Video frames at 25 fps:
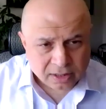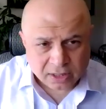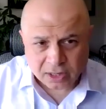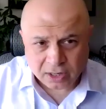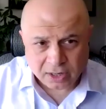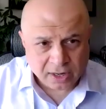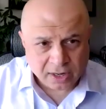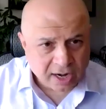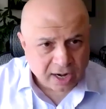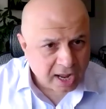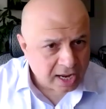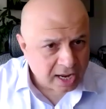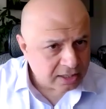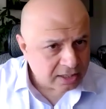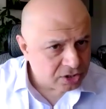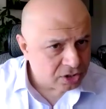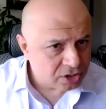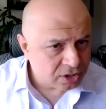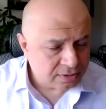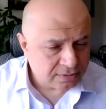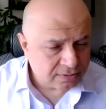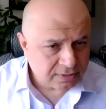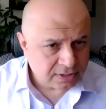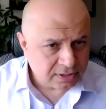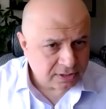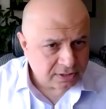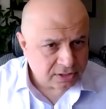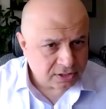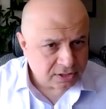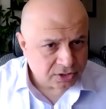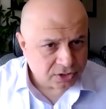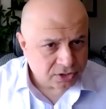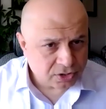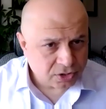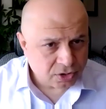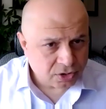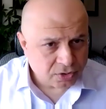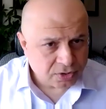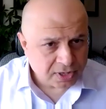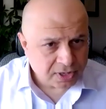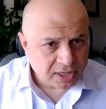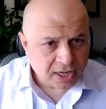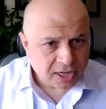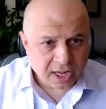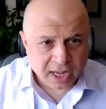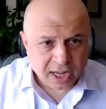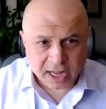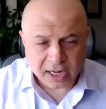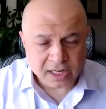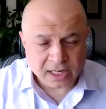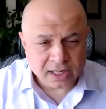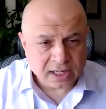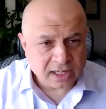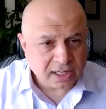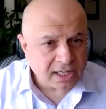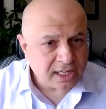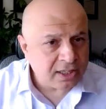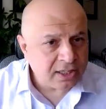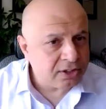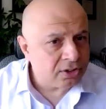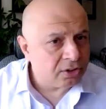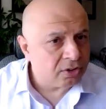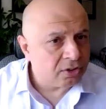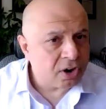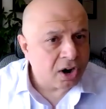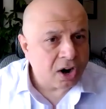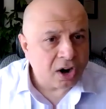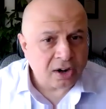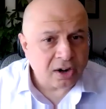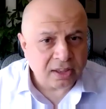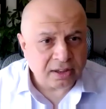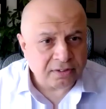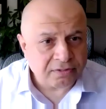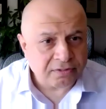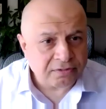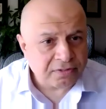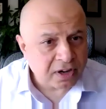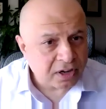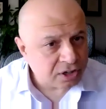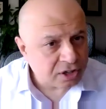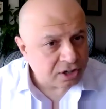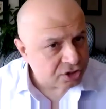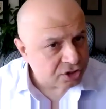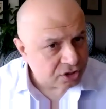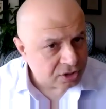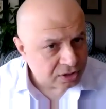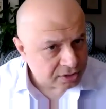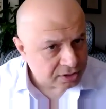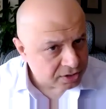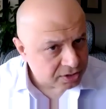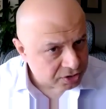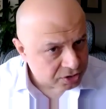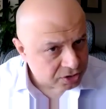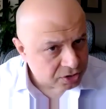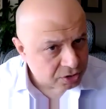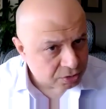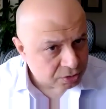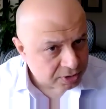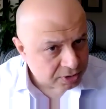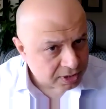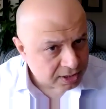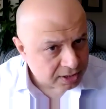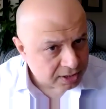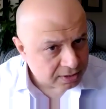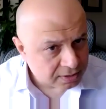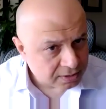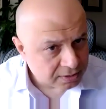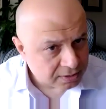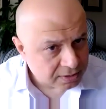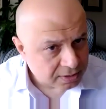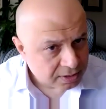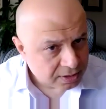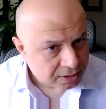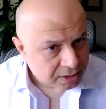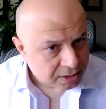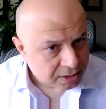They're not cervical dystonia, and neither are they functional dystonia.